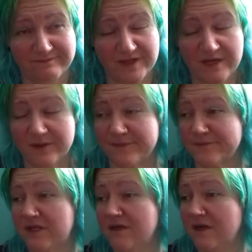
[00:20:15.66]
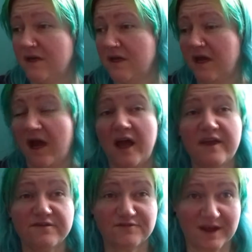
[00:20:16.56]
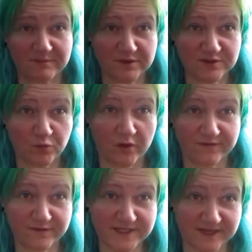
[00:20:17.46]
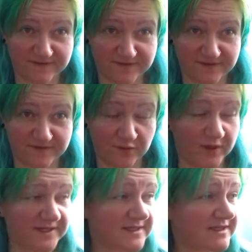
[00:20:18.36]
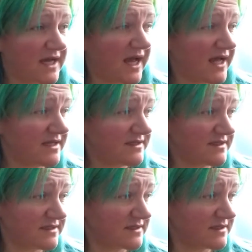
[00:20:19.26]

Anyway, I have rambled and waffled enough for once, and